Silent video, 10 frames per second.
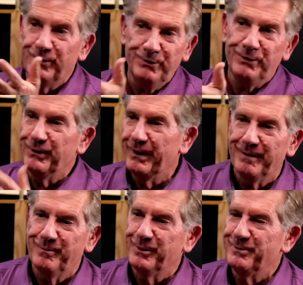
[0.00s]
You know how to
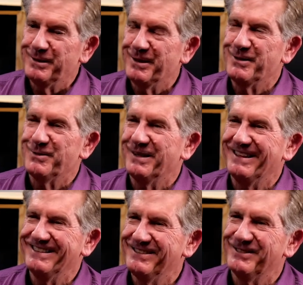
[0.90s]
put them in touch with
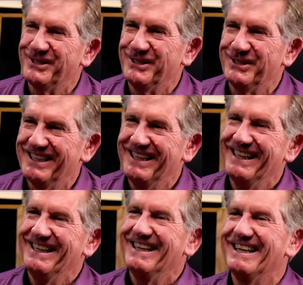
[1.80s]
us for sure.
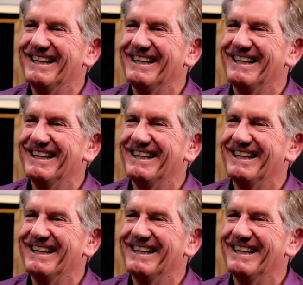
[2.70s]
We